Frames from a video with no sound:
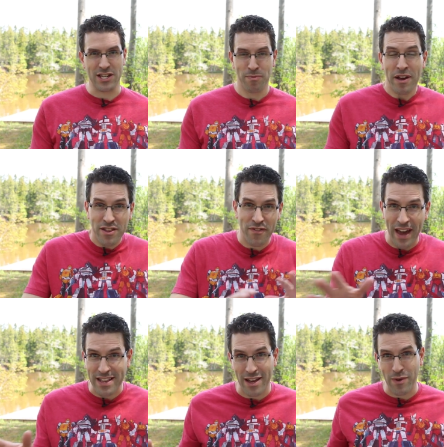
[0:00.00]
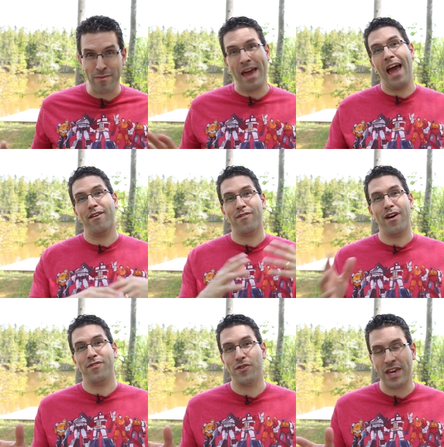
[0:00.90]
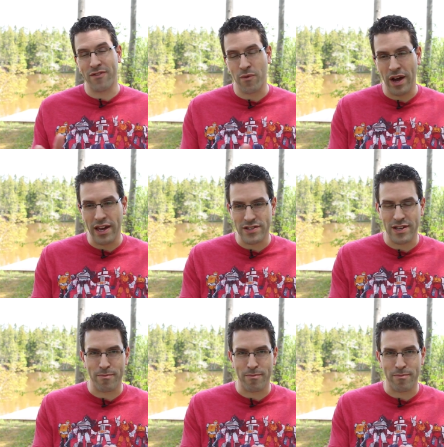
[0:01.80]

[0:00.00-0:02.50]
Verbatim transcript: despite the fact that we may have a few giveaways